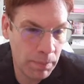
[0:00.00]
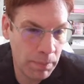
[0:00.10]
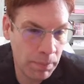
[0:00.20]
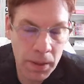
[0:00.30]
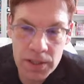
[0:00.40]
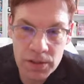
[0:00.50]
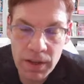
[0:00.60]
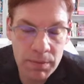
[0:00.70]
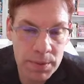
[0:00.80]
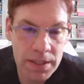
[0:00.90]
plus
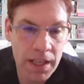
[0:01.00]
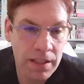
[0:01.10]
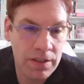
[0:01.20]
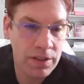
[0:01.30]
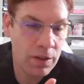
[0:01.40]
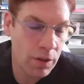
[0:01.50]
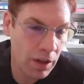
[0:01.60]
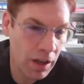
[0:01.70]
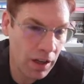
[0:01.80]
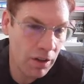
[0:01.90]
5%
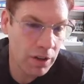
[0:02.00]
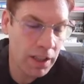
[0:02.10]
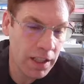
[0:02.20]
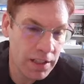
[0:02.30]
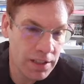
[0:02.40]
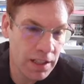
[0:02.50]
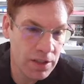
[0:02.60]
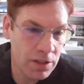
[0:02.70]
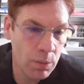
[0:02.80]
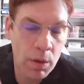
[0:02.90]
on either side,
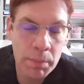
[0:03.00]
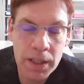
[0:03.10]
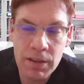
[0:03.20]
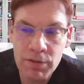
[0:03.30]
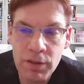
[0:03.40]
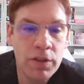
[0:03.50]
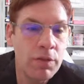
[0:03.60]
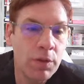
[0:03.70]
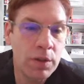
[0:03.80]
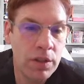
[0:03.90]
so 1 minute
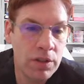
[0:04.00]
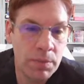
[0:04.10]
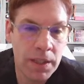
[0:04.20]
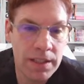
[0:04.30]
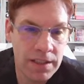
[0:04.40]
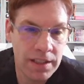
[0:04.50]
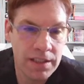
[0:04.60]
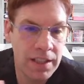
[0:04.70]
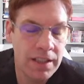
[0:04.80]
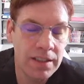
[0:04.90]
54 to 2 minutes 6
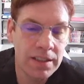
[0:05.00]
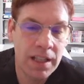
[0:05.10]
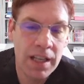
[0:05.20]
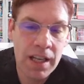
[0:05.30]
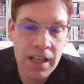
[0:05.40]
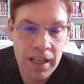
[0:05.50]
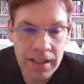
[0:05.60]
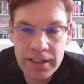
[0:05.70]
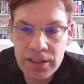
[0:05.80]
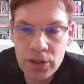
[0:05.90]
seconds
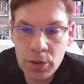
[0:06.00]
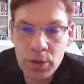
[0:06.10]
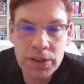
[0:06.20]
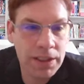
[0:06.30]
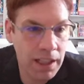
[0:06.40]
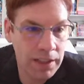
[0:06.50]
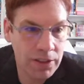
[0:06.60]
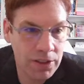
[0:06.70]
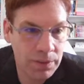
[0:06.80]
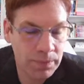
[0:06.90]
is your
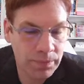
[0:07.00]
challenge.